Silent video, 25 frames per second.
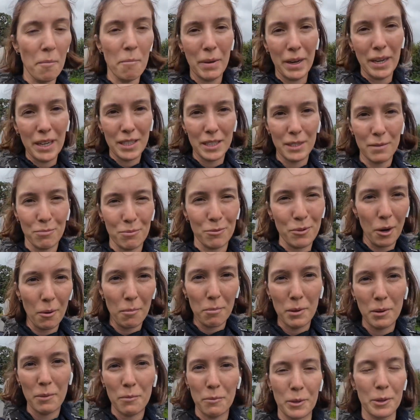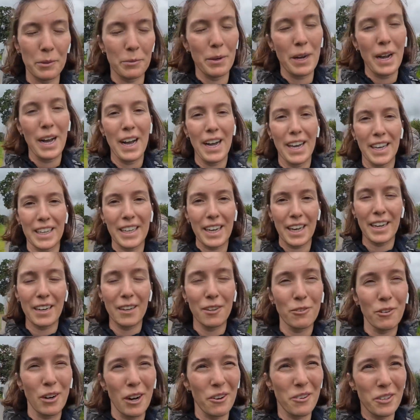biggest problem when we're hiking
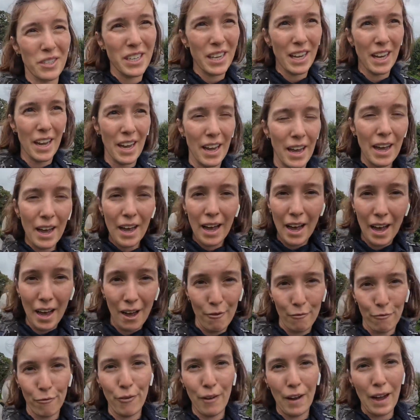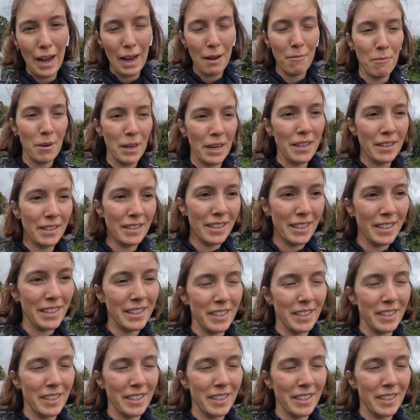around farmland.